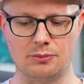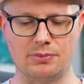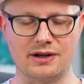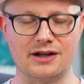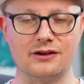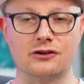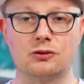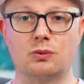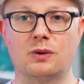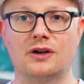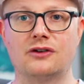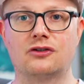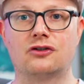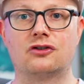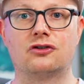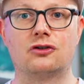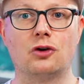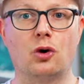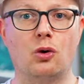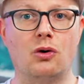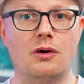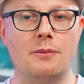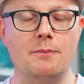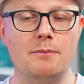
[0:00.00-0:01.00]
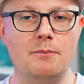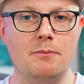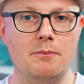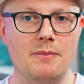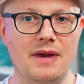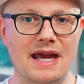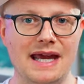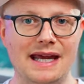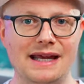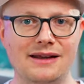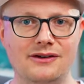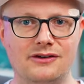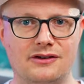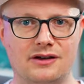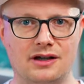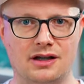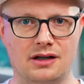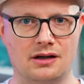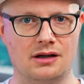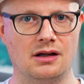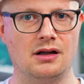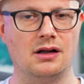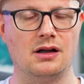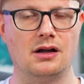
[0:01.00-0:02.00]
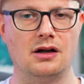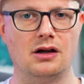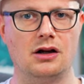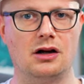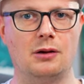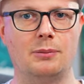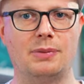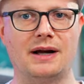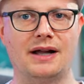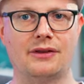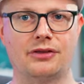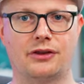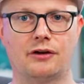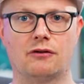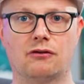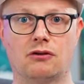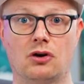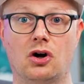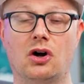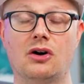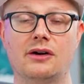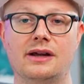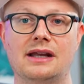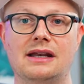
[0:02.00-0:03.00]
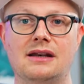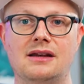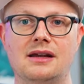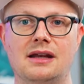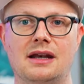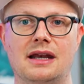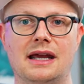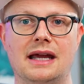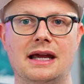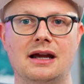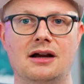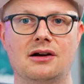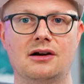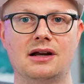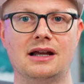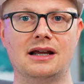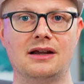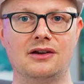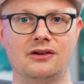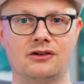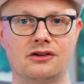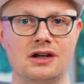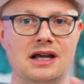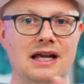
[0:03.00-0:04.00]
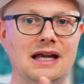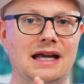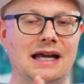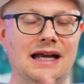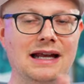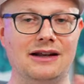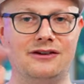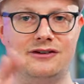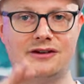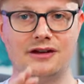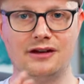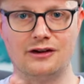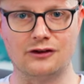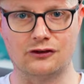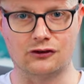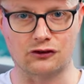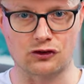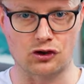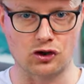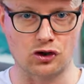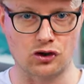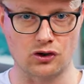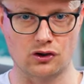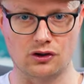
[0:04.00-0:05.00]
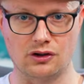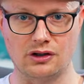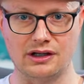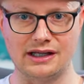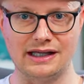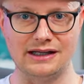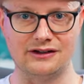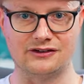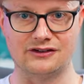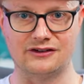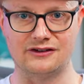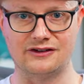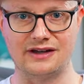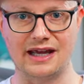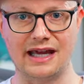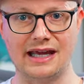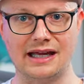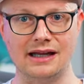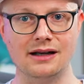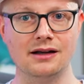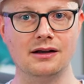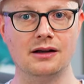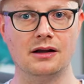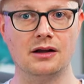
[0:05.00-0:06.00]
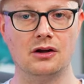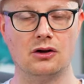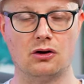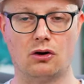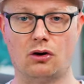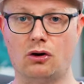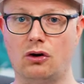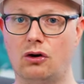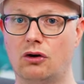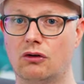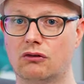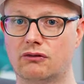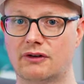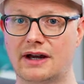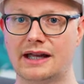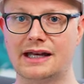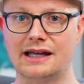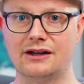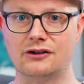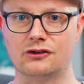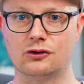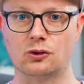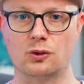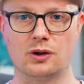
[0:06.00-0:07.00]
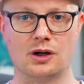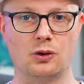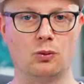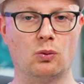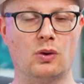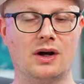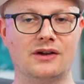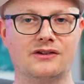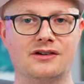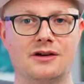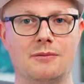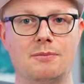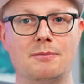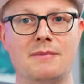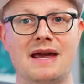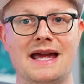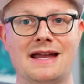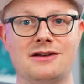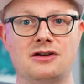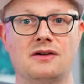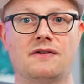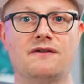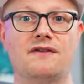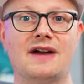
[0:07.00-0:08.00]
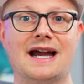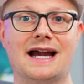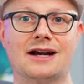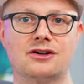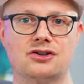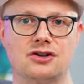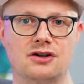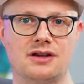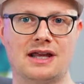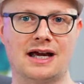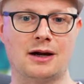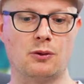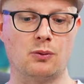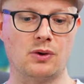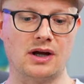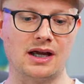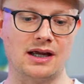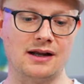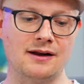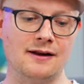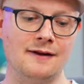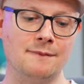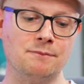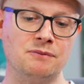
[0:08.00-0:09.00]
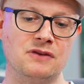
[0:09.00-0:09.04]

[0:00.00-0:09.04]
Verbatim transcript: Because what's so amazing about the raw Indian hair is it's in this curly state already, so it wasn't manufactured that way.